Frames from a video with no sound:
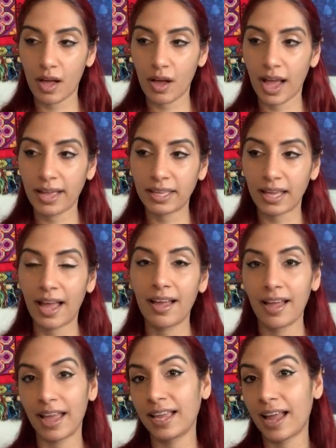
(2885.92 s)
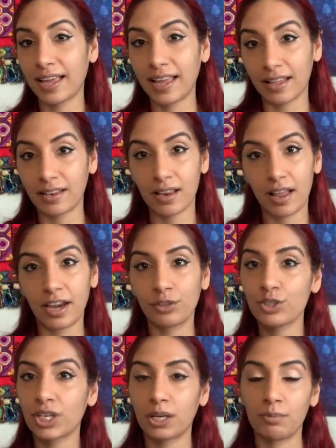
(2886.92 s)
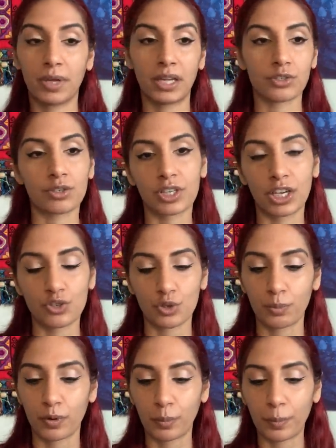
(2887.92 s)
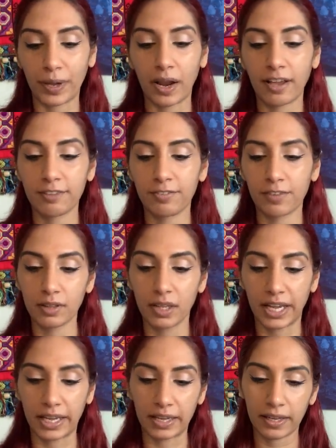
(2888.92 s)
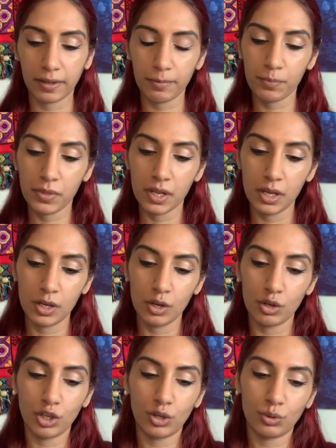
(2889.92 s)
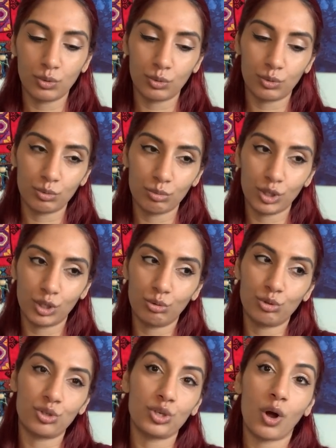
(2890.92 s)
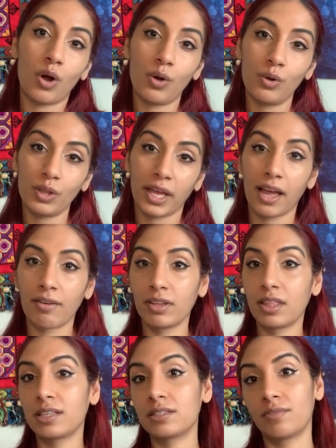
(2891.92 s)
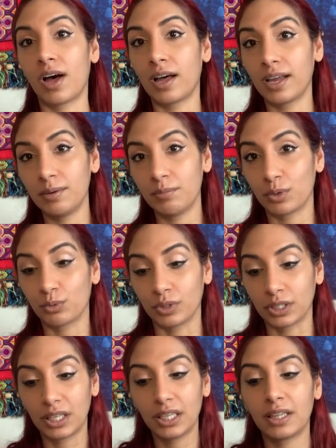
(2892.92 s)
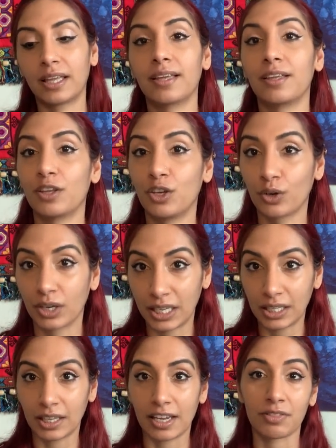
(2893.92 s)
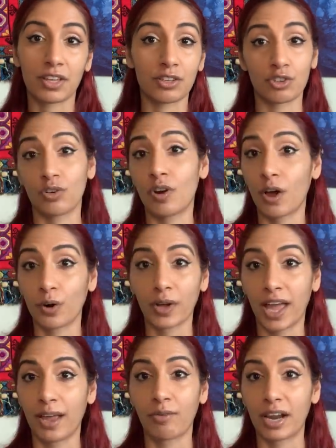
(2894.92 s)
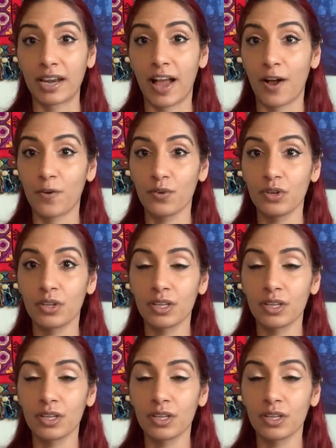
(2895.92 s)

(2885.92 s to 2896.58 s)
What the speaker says: I again, energy can be interchangeable, but I feel like you show like everything's fine, but really like you're healing. Things are not okay right now.